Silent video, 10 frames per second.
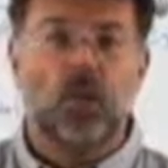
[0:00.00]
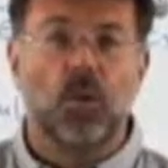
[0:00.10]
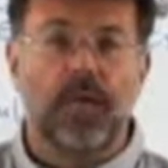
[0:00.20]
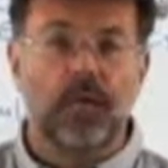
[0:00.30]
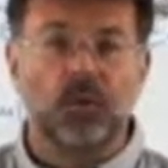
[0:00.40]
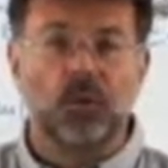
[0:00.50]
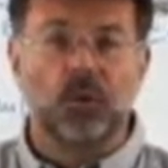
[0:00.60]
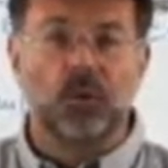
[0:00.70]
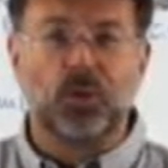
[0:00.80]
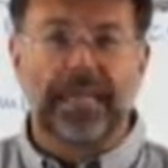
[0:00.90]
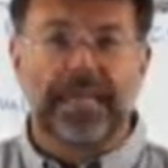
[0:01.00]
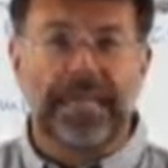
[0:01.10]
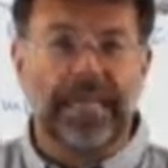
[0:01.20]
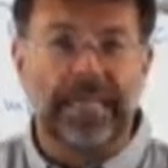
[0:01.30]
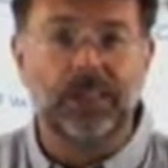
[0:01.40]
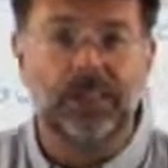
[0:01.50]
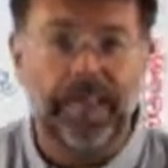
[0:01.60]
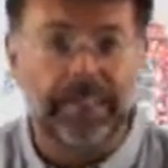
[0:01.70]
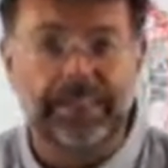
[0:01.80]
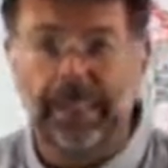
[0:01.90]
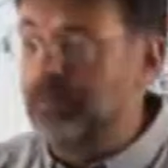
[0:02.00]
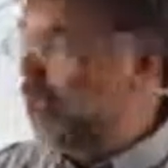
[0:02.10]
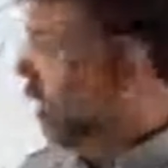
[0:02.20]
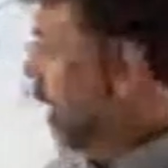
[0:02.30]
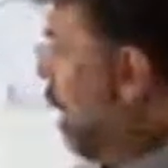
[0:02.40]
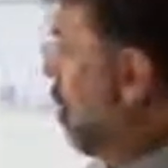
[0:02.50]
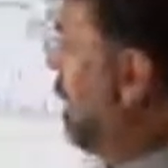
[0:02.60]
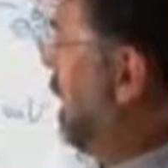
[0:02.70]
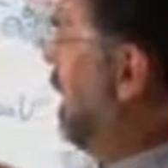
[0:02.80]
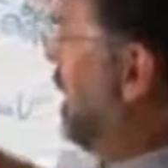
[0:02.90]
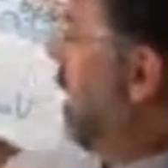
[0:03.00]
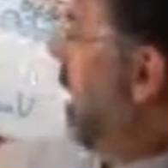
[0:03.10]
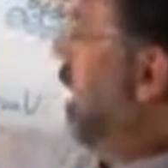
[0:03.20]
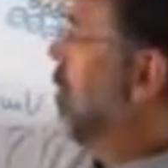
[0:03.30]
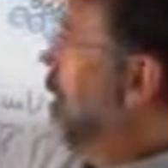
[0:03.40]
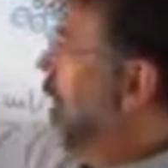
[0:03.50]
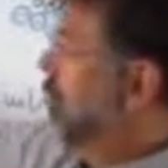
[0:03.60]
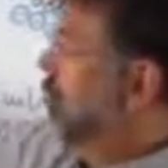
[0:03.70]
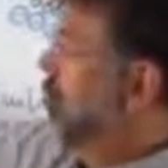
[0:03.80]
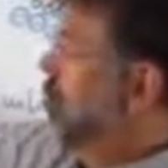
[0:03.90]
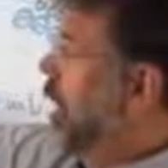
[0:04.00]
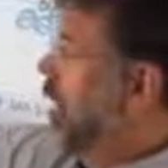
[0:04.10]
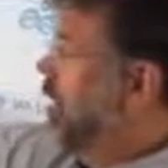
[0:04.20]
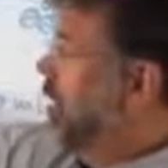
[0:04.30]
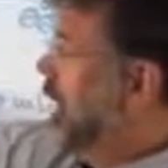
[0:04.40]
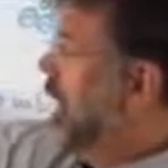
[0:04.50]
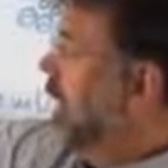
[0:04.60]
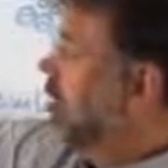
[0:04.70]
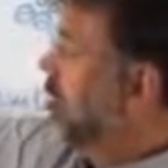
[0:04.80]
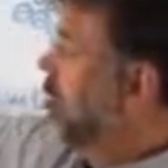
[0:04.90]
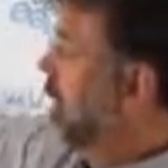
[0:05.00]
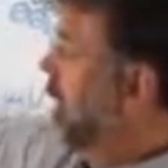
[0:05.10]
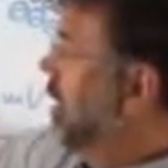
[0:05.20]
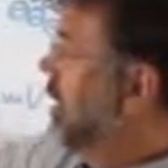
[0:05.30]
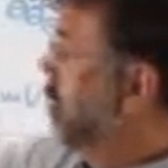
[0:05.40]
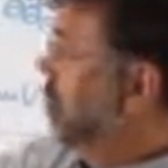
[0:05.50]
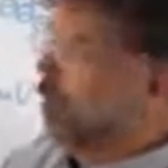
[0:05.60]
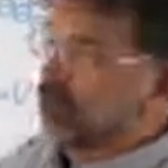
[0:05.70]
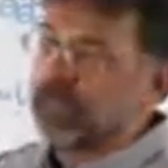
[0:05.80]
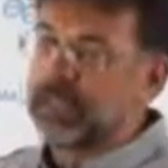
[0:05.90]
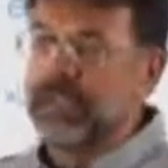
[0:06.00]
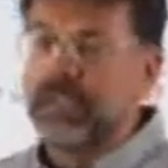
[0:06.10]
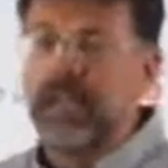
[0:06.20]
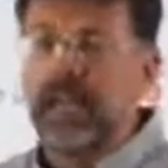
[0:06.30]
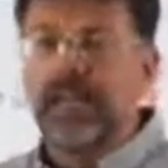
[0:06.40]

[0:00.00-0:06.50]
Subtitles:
Welcome to Truly Heal, and today's subject, PEMF, Pulse Electromagnetic Frequencies.